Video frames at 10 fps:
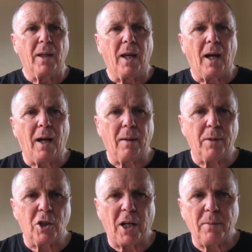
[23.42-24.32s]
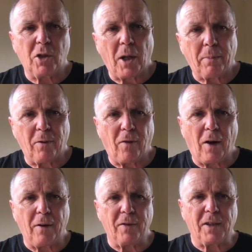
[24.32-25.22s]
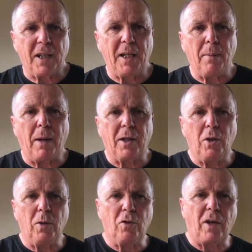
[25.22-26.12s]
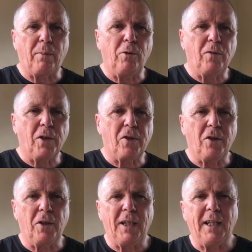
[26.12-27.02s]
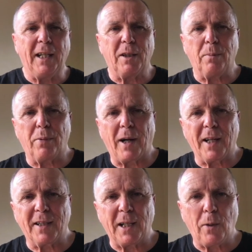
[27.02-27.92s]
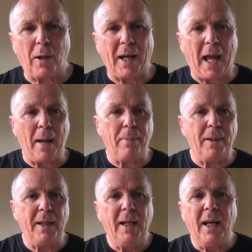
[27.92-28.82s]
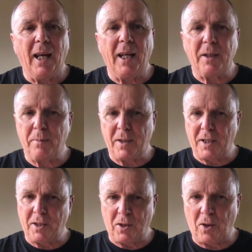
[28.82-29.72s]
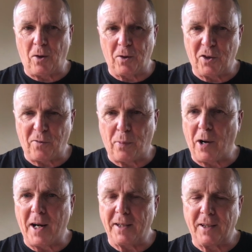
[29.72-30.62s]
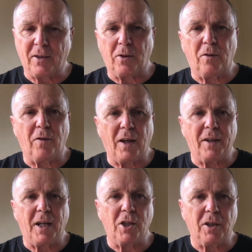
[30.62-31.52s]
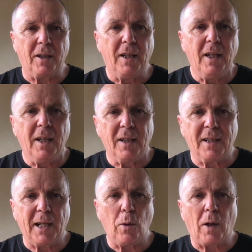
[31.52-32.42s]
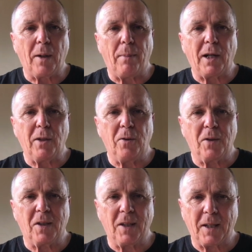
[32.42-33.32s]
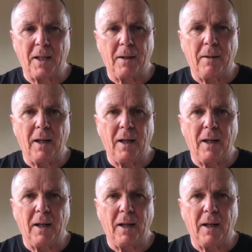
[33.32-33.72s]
But James chapter 5, is any among you in trouble? Verse 13, let them pray. Is anyone happy? Let them sing songs of praise. It's a good foundation. Is anyone among you sick?